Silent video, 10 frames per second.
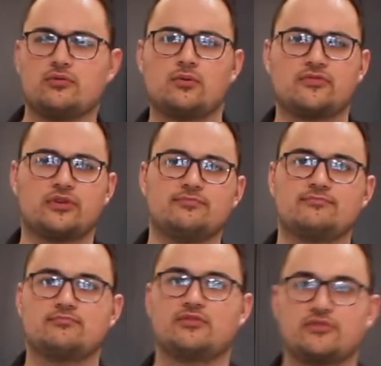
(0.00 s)
hopefully,
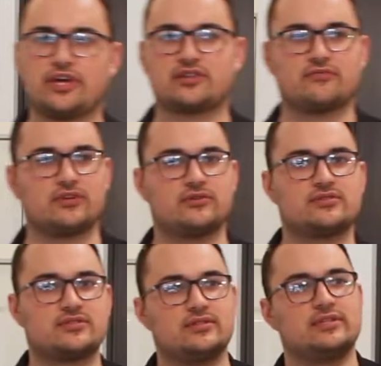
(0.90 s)
if you like the
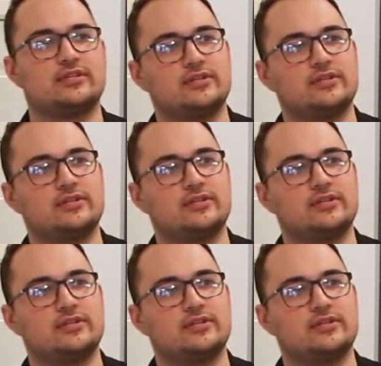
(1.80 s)
videos,